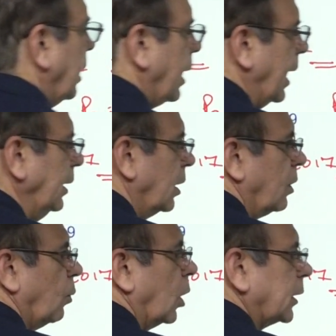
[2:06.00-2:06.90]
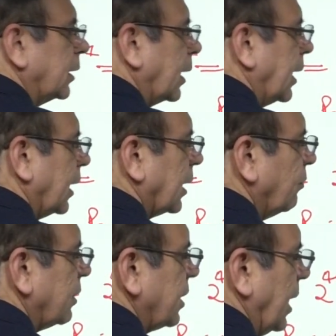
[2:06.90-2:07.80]
And what is the case
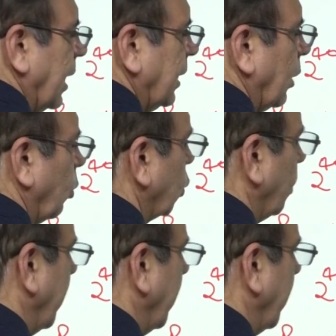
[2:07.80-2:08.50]
in which A is equal to